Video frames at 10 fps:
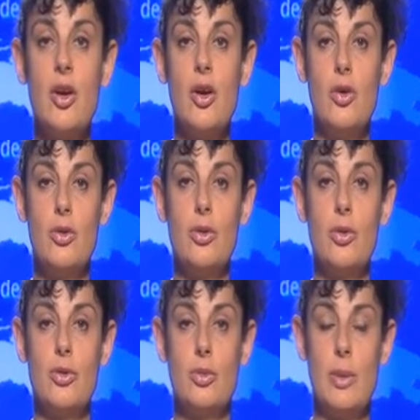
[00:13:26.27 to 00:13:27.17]
on the
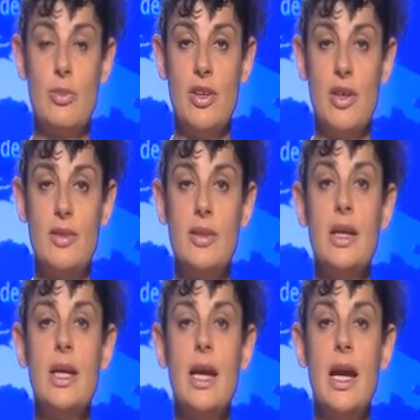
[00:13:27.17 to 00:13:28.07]
court's website,
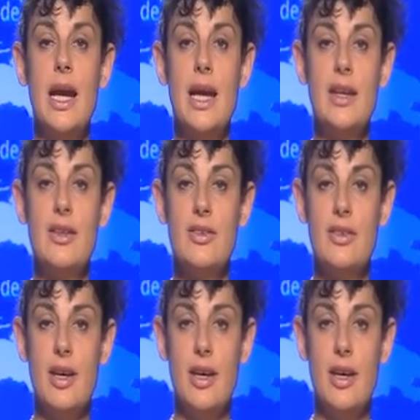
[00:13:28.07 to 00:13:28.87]
and